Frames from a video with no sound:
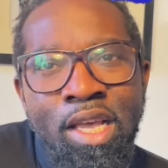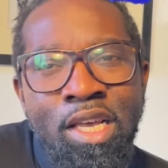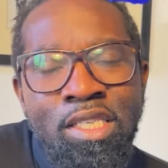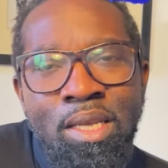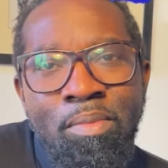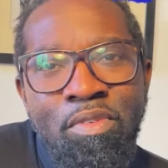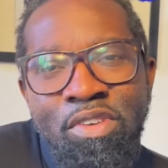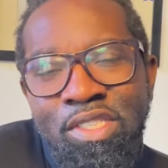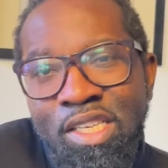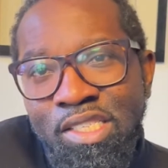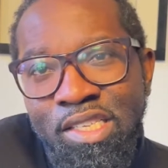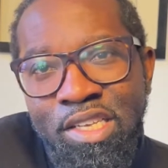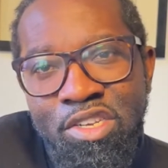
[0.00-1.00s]
some of his
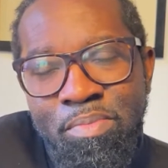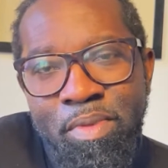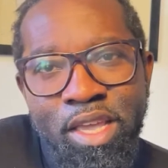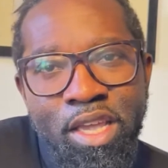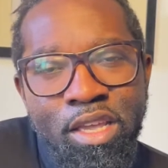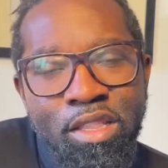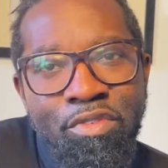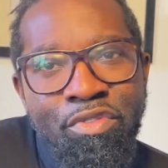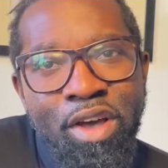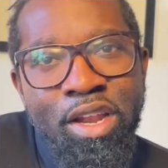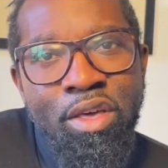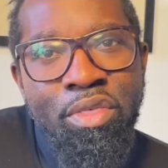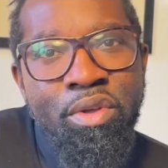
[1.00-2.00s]
decision-making in the
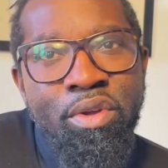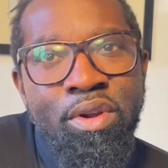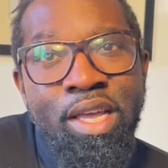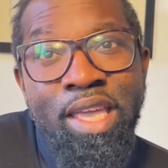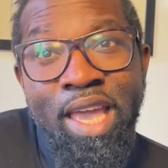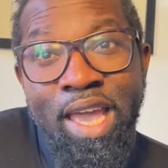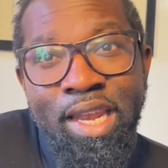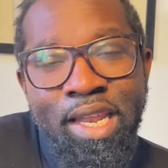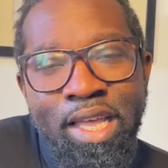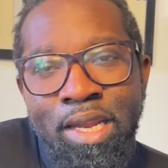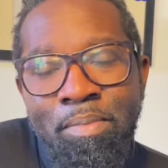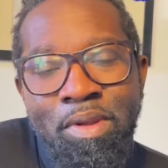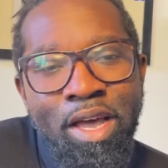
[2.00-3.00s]
final third again
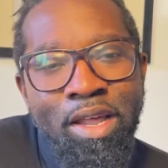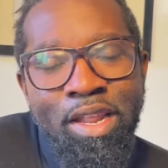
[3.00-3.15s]
laid him down.